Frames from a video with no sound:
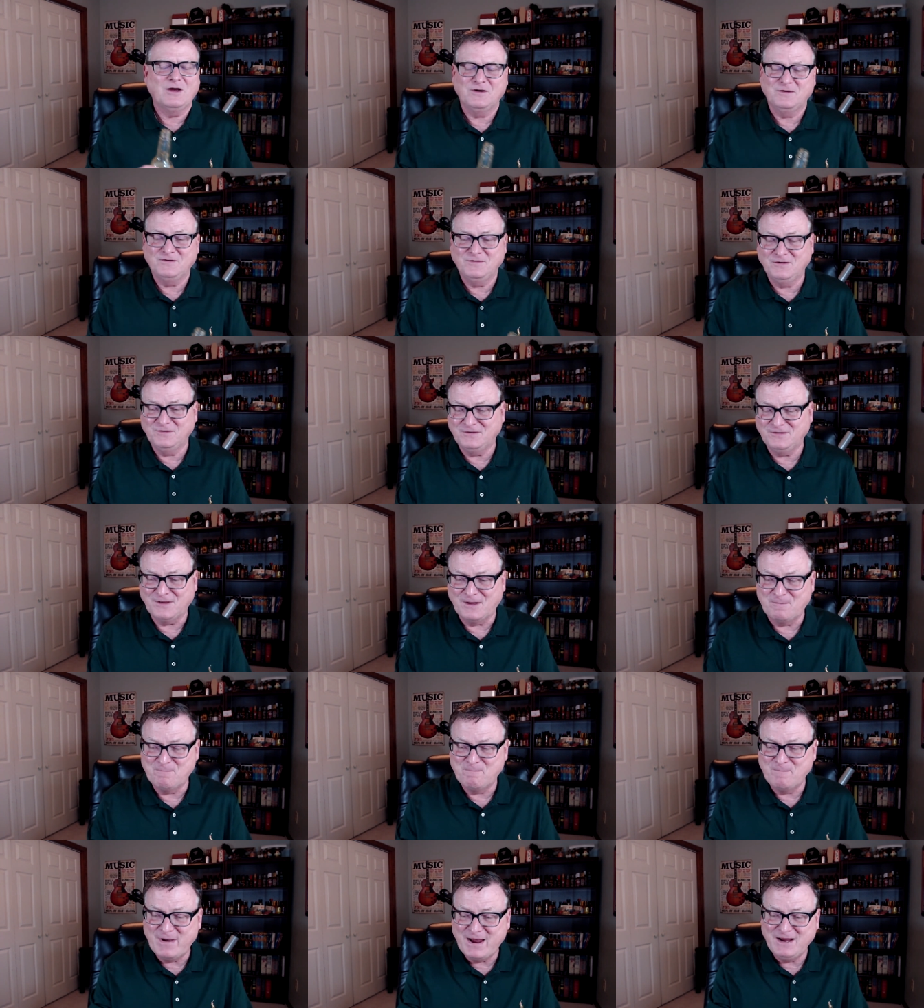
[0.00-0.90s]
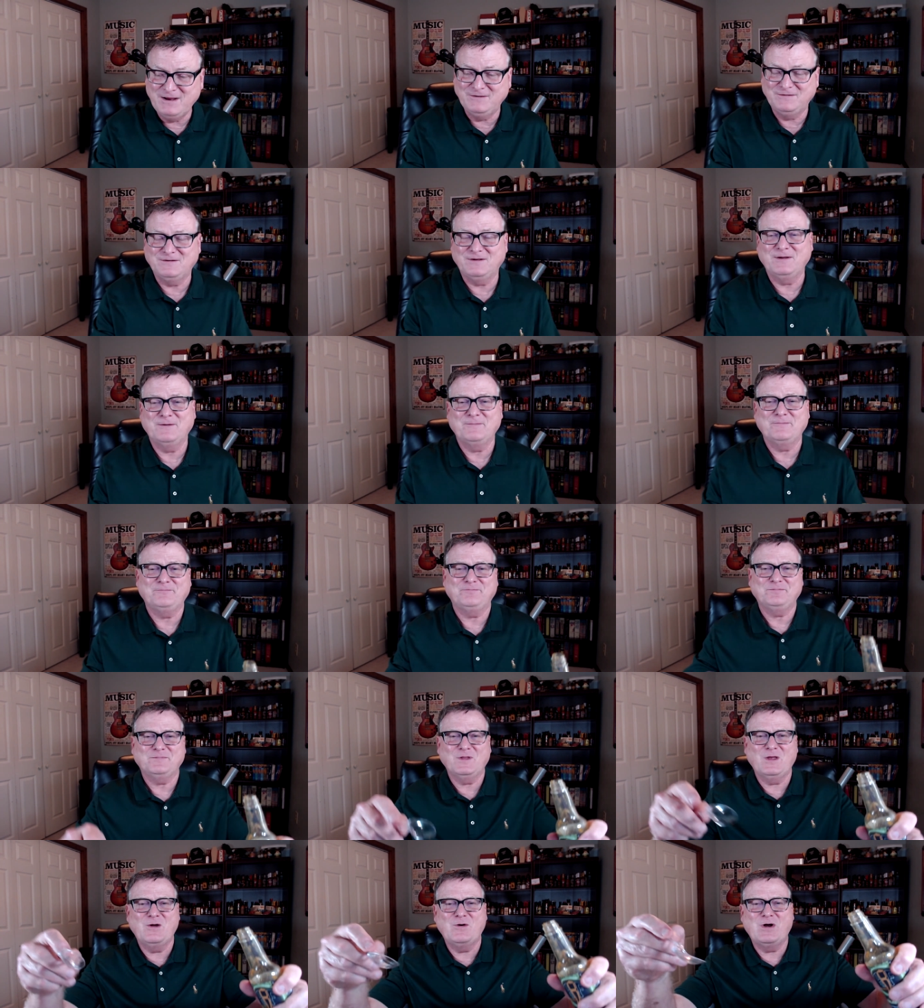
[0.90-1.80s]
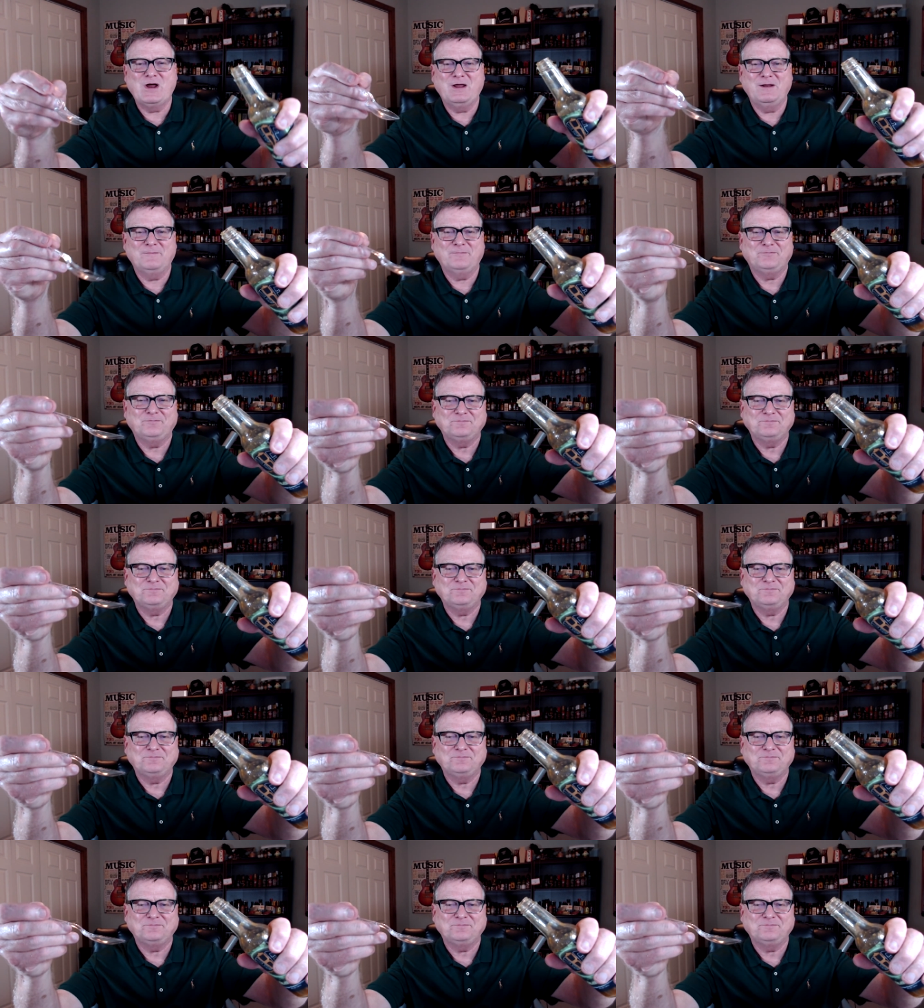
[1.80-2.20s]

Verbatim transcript: Just amazing. All right,